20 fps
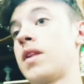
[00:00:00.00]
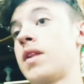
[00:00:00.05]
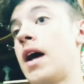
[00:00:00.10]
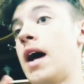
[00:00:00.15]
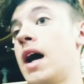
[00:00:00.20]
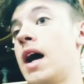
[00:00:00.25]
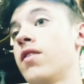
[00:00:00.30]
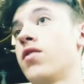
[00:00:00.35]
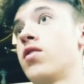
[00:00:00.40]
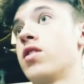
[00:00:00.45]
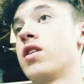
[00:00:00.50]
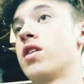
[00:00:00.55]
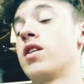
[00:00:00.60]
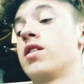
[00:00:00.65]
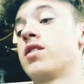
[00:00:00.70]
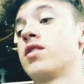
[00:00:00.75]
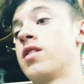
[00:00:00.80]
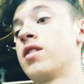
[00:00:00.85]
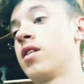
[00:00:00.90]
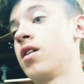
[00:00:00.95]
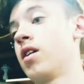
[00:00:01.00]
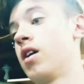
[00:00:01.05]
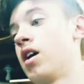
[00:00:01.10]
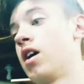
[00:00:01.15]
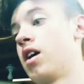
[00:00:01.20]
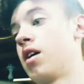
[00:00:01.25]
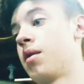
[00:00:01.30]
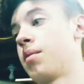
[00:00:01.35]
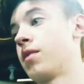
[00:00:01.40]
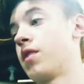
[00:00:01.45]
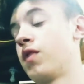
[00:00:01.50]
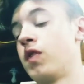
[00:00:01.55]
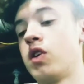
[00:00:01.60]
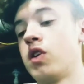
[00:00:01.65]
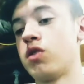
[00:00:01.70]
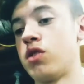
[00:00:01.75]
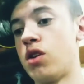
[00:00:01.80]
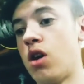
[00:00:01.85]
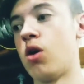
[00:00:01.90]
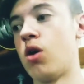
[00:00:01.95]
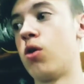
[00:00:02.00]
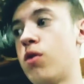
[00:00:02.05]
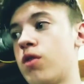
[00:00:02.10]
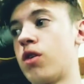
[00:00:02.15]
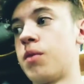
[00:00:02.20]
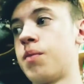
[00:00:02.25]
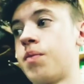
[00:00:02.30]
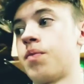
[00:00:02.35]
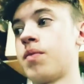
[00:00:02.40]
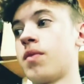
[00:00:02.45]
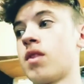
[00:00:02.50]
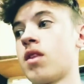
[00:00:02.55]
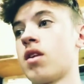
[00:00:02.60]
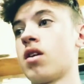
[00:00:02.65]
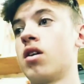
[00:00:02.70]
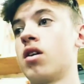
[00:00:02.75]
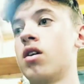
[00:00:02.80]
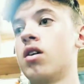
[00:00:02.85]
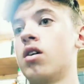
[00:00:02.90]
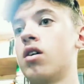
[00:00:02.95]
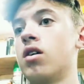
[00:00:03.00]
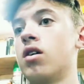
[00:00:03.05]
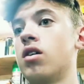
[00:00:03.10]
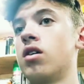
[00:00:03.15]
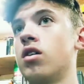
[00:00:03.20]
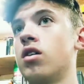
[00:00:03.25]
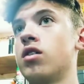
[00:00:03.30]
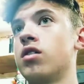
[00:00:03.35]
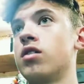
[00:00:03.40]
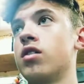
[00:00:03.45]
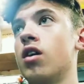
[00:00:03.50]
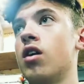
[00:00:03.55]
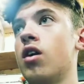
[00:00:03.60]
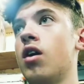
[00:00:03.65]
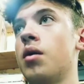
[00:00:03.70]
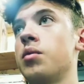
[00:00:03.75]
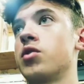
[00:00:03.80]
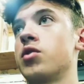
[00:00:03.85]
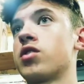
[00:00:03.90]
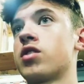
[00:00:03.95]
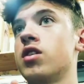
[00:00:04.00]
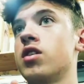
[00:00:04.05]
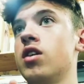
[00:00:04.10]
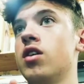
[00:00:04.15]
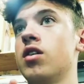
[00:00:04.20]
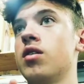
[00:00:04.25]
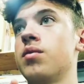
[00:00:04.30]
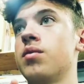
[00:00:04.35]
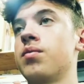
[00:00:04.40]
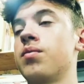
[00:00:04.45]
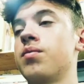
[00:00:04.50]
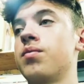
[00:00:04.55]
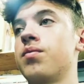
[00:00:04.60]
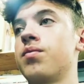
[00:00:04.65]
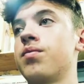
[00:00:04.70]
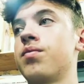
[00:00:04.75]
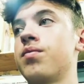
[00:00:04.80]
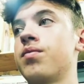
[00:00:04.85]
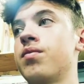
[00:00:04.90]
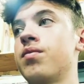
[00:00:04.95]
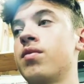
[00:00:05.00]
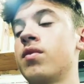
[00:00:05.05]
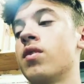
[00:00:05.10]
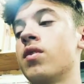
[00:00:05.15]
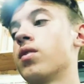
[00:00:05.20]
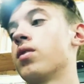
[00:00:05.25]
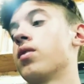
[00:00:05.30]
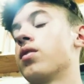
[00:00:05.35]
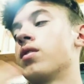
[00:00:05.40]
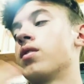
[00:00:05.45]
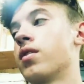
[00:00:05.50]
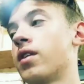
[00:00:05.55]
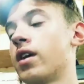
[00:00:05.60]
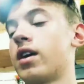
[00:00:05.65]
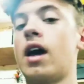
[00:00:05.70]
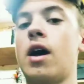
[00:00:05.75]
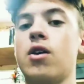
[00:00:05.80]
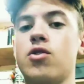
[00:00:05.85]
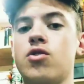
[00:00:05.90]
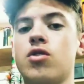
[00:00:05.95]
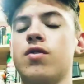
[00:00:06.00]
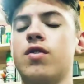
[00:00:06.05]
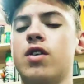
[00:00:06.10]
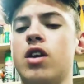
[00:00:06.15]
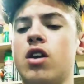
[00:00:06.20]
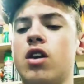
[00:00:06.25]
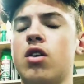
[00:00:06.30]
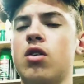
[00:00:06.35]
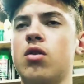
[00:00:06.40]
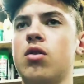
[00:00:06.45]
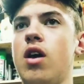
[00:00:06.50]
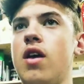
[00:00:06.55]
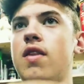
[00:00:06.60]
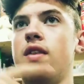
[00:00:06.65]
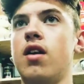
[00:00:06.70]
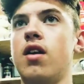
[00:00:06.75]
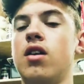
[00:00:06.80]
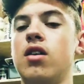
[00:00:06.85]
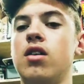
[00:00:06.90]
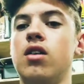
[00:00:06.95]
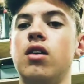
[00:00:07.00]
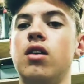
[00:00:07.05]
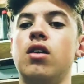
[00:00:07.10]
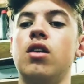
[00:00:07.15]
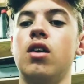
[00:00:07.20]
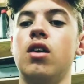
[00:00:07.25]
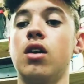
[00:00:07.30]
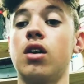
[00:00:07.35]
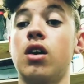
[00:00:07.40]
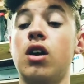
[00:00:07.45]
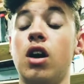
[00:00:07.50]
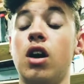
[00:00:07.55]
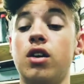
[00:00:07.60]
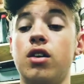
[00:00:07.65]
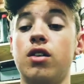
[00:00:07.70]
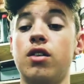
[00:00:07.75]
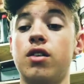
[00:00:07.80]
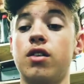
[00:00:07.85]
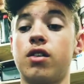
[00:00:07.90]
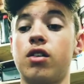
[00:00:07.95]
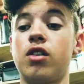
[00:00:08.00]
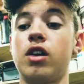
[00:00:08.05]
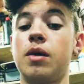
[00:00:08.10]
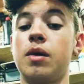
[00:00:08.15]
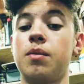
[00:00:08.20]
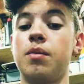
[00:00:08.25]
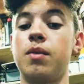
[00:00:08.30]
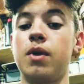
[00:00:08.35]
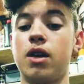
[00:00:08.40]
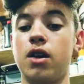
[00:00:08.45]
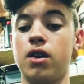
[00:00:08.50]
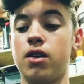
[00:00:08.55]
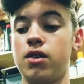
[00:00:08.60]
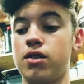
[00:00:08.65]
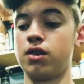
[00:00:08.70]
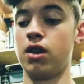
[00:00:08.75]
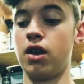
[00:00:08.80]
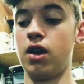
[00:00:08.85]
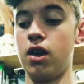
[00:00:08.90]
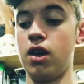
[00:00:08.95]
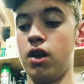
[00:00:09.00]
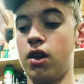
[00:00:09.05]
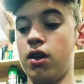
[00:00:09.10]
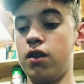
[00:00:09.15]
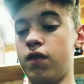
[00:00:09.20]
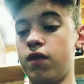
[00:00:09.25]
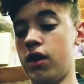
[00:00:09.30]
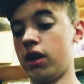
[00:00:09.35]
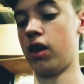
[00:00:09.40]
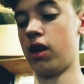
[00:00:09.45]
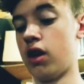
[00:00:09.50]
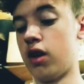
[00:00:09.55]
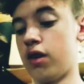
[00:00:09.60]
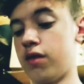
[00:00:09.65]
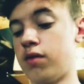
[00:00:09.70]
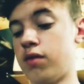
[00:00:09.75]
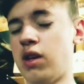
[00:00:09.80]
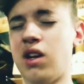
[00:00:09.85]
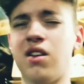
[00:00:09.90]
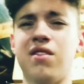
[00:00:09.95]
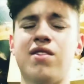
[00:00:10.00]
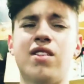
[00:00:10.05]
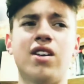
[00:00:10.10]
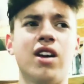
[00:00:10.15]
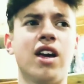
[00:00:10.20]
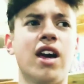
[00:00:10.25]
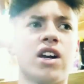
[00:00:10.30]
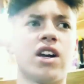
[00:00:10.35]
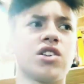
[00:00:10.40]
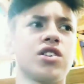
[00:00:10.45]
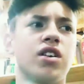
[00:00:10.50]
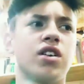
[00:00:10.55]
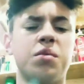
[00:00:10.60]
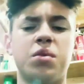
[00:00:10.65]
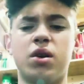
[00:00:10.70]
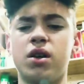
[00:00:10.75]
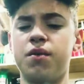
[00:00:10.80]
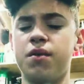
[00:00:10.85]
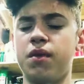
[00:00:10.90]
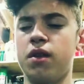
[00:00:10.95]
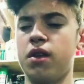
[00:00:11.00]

After this, the video's not over, so I'm just gonna outro the video and then cut to this clip, because funny enough, not funny actually, but